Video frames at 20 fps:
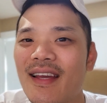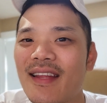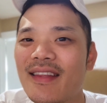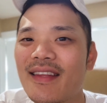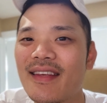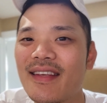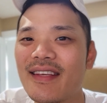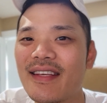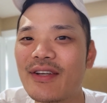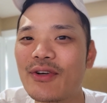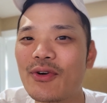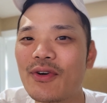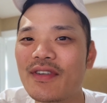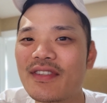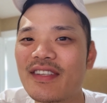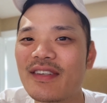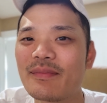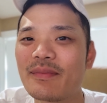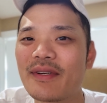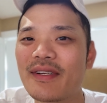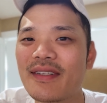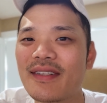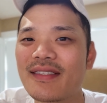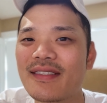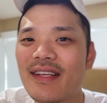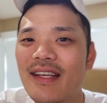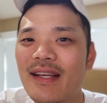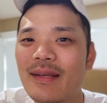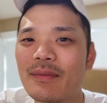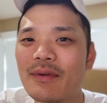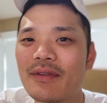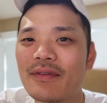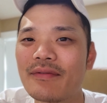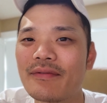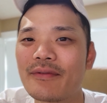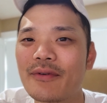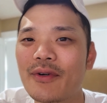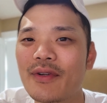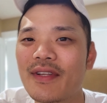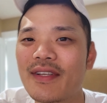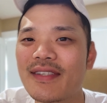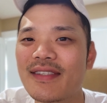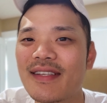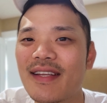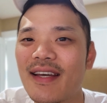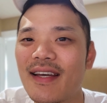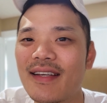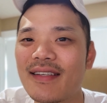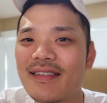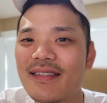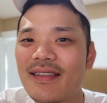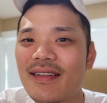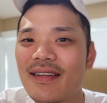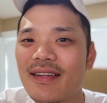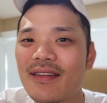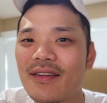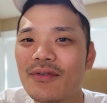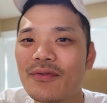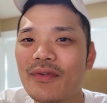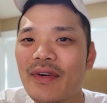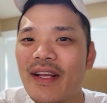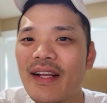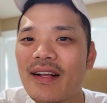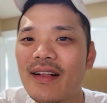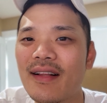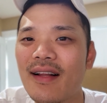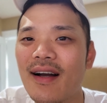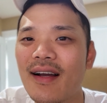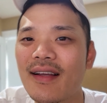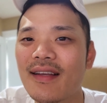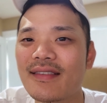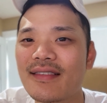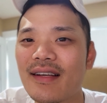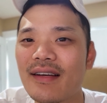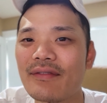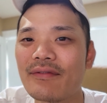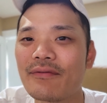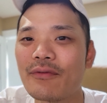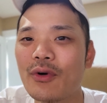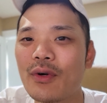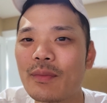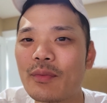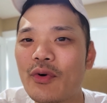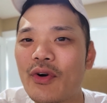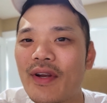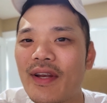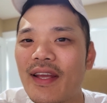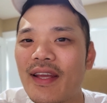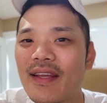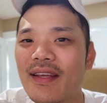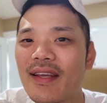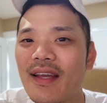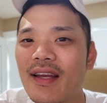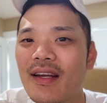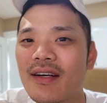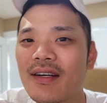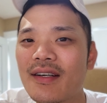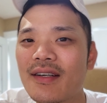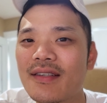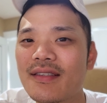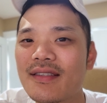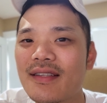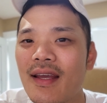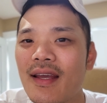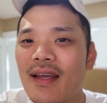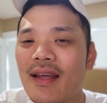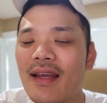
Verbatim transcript: the E-cores have been disabled for this test, the ring clock is at 4.8 GHz,